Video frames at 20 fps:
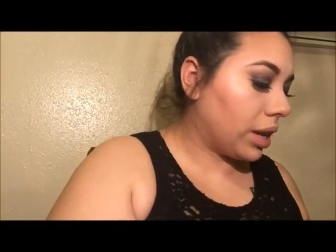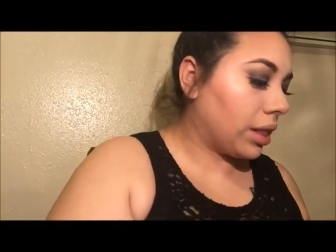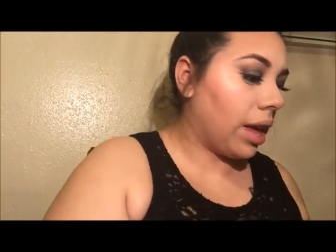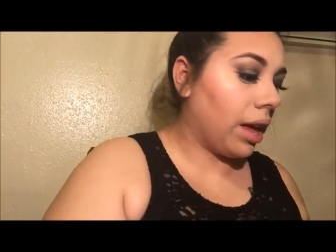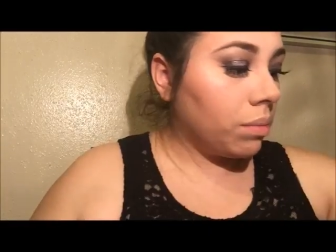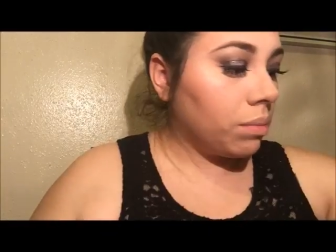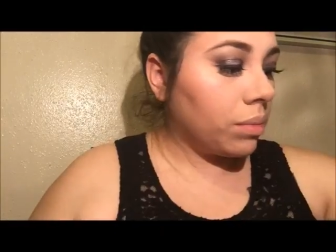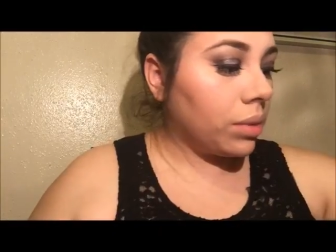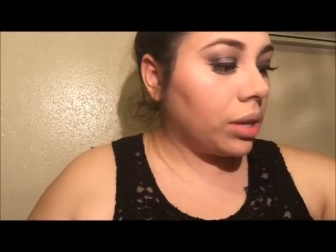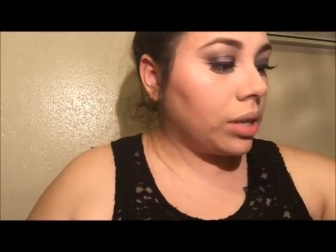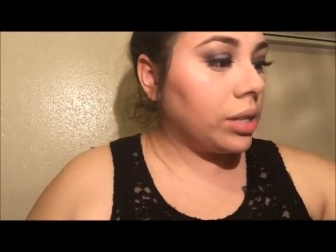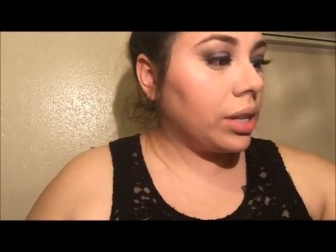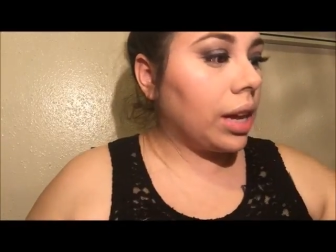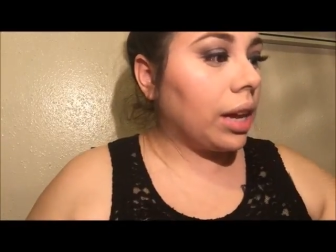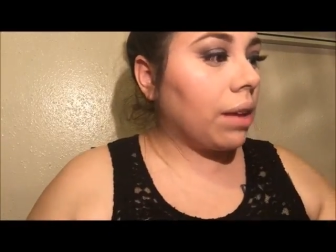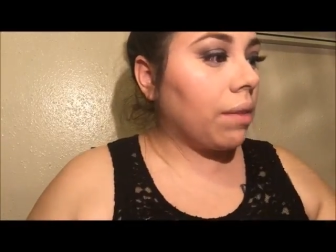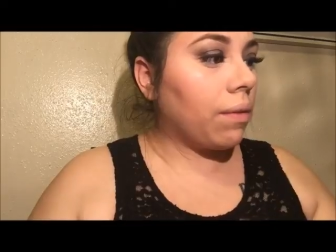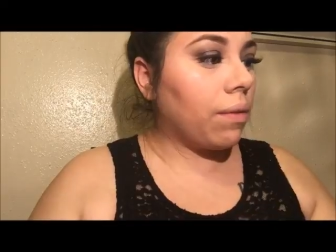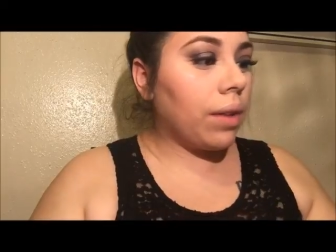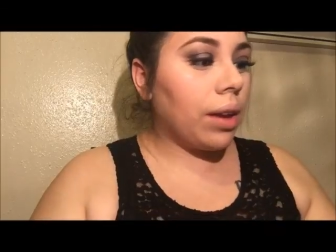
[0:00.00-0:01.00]
I'm going to
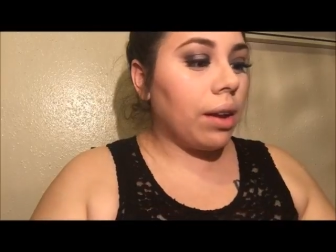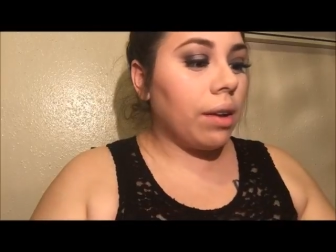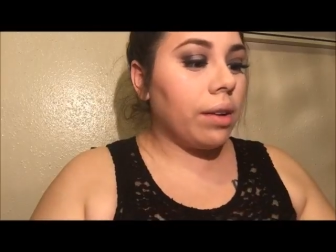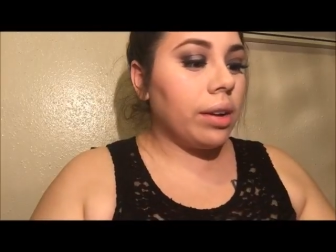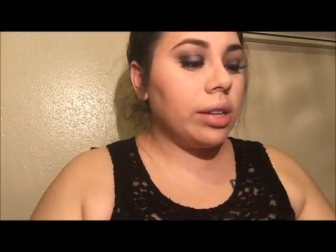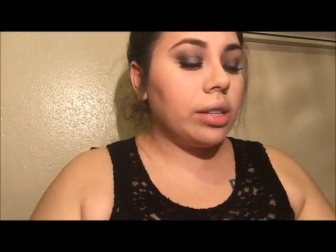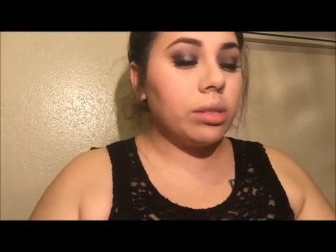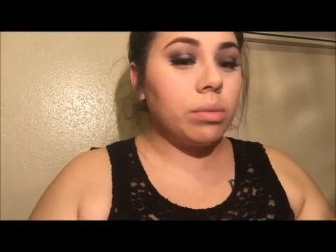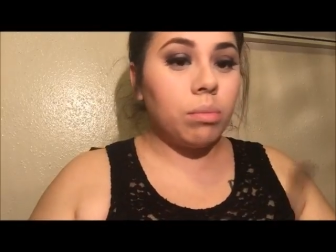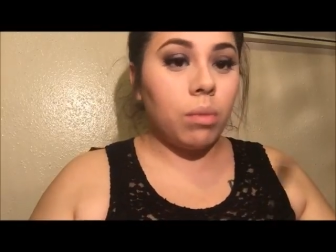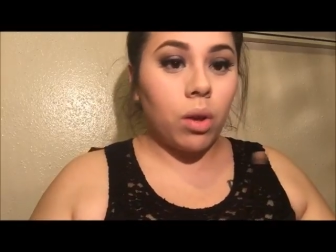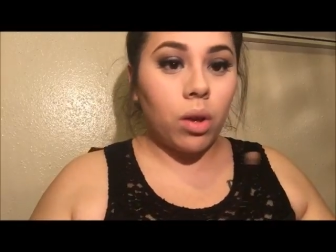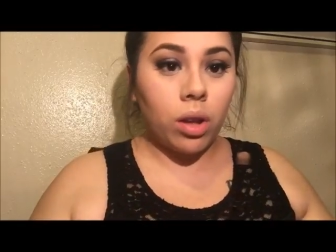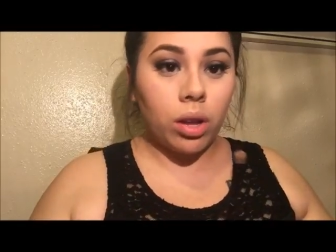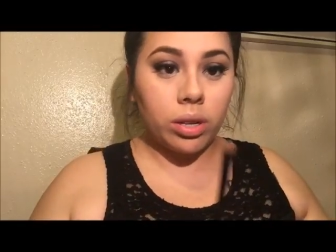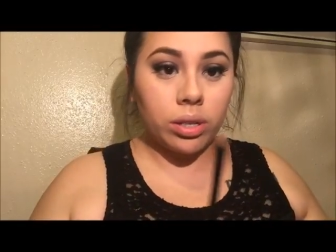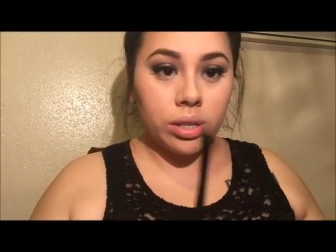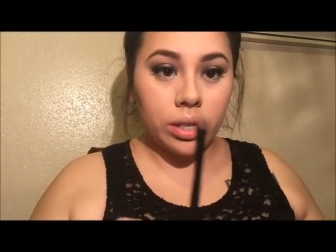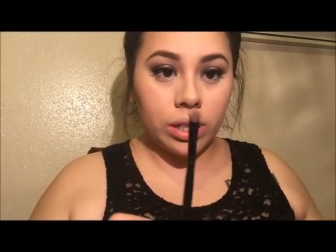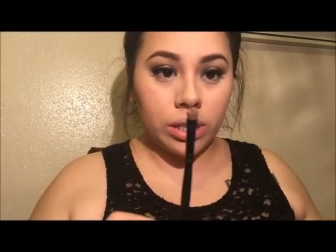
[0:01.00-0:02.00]
take a very
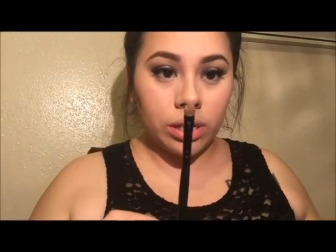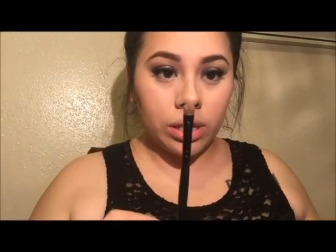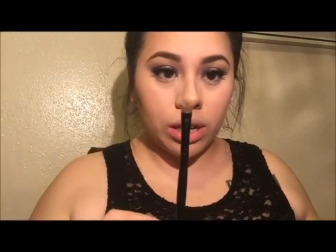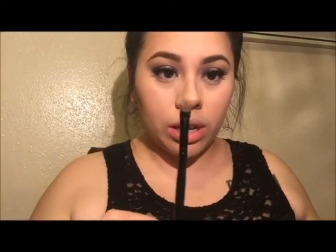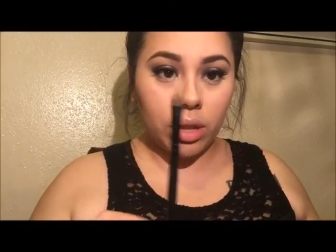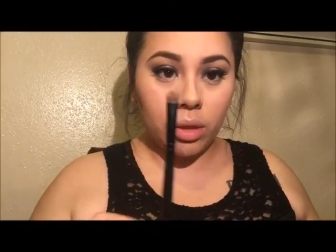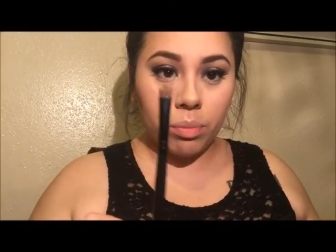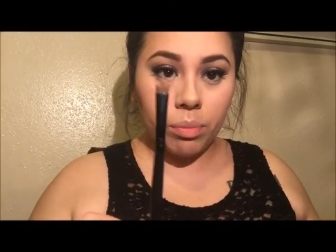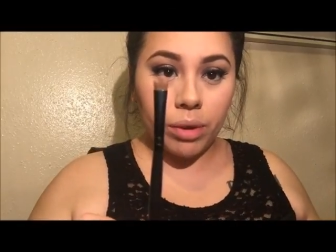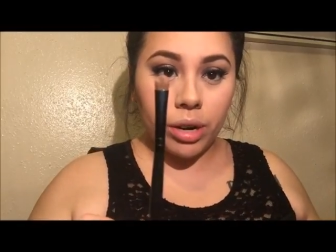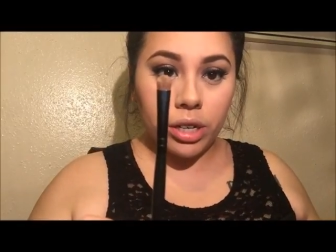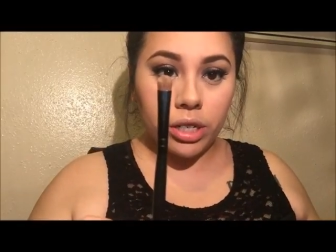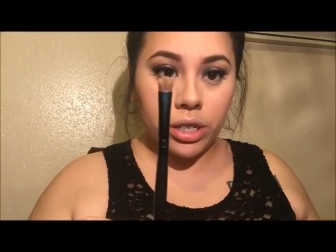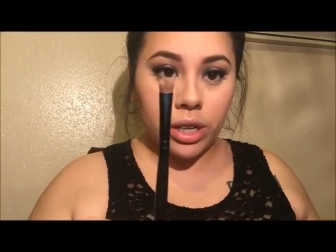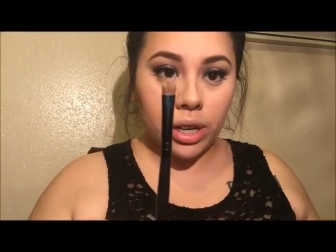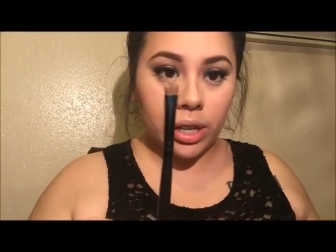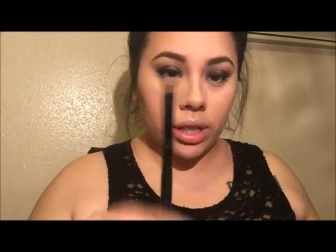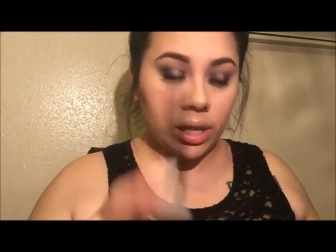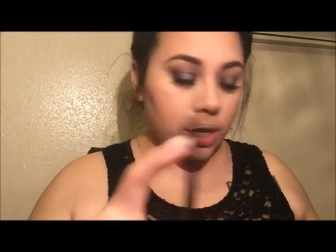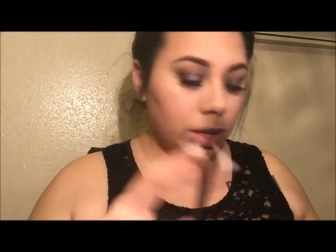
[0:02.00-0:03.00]
small detailed brush
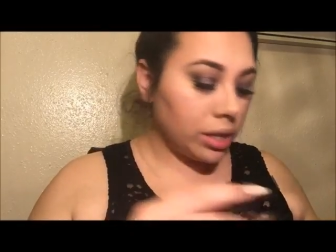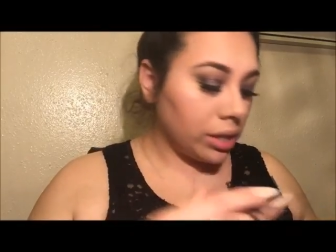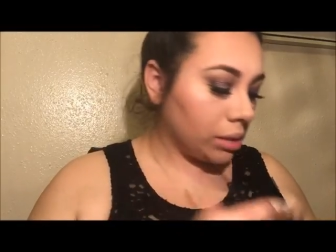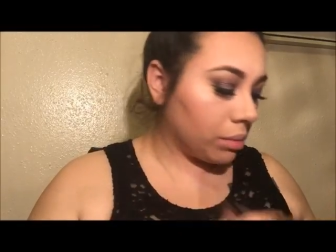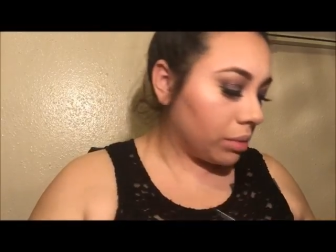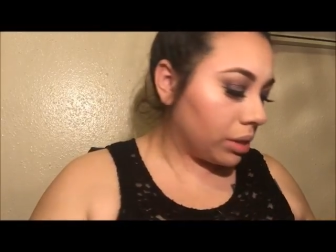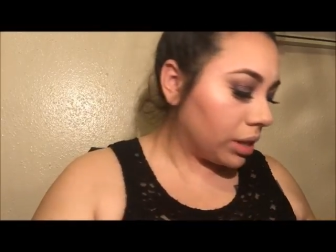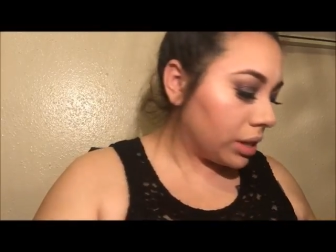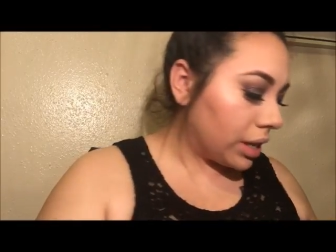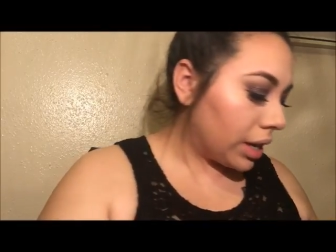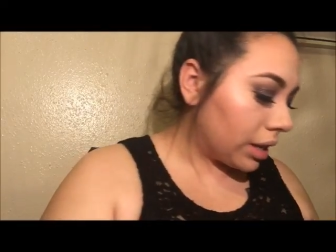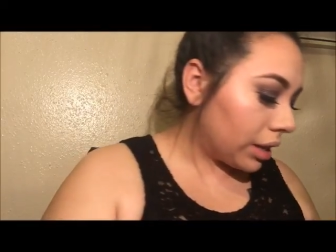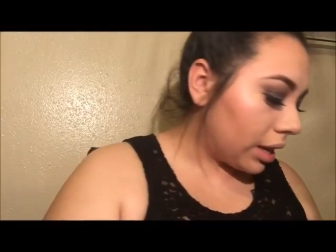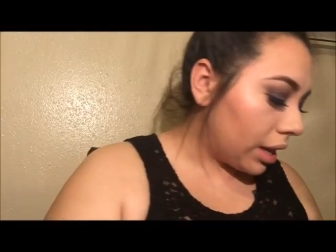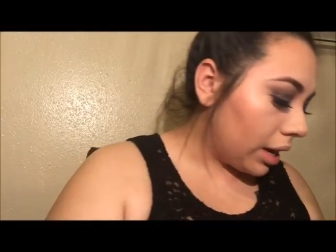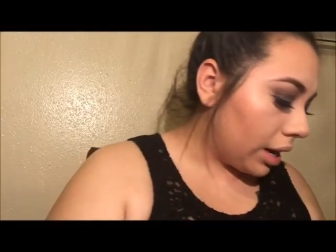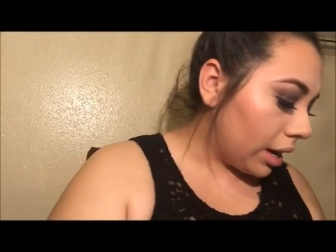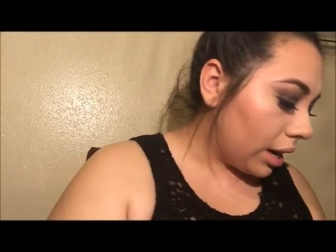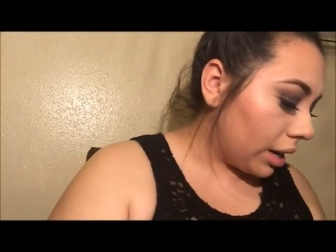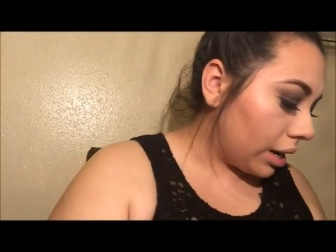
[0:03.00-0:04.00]
like this. I'm going to take
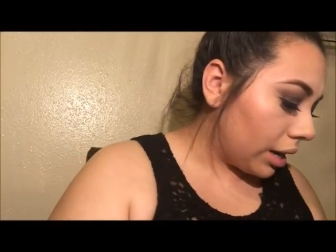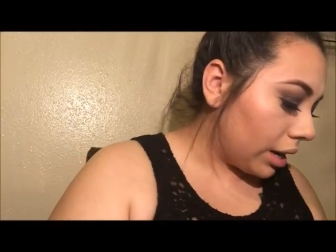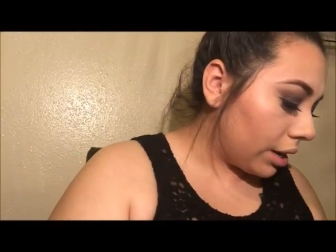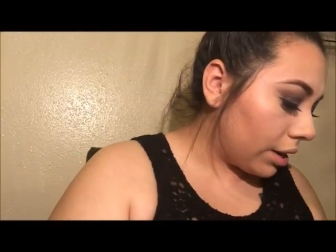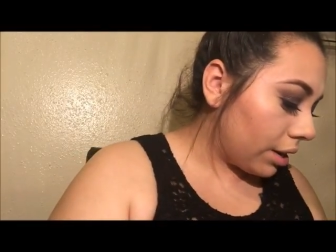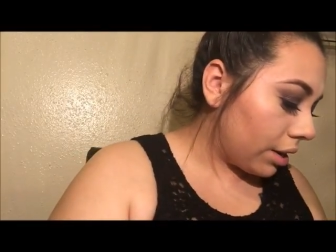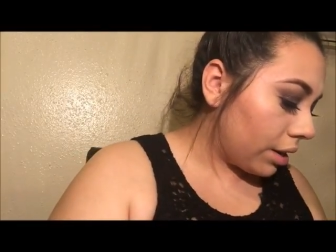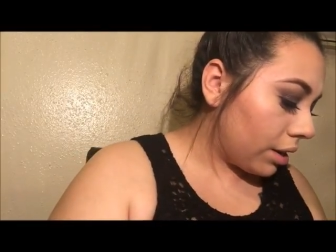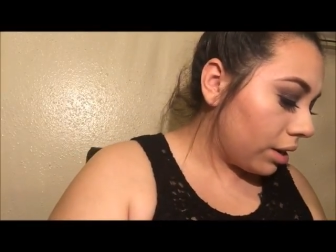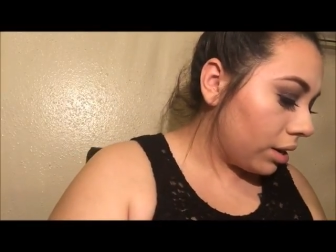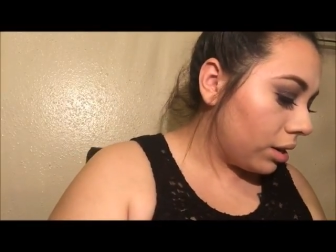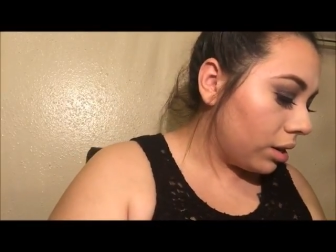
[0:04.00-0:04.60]
that highlighter,